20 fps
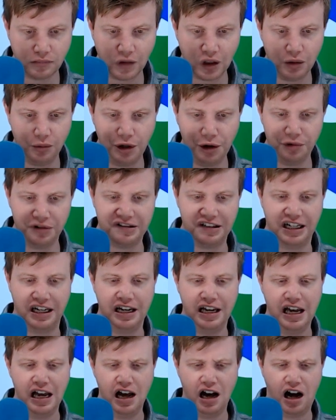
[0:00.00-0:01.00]
We will see.
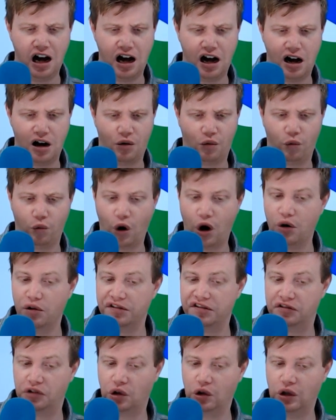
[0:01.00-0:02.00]
Uh,
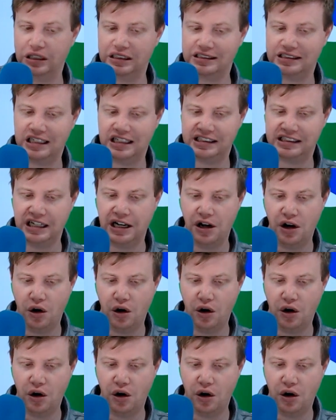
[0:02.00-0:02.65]
Rose Deloitte says,